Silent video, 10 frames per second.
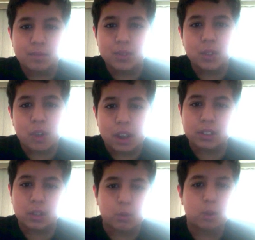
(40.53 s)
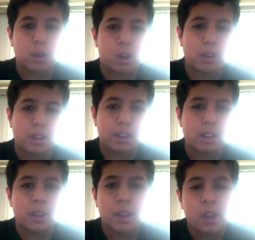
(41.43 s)
you guys should work on it.
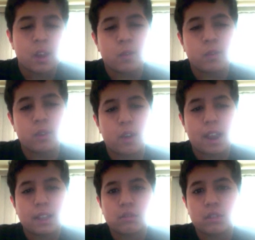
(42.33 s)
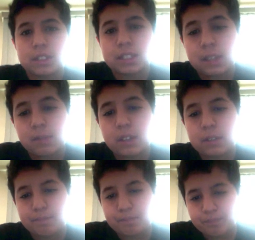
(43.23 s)
If you guys receive it,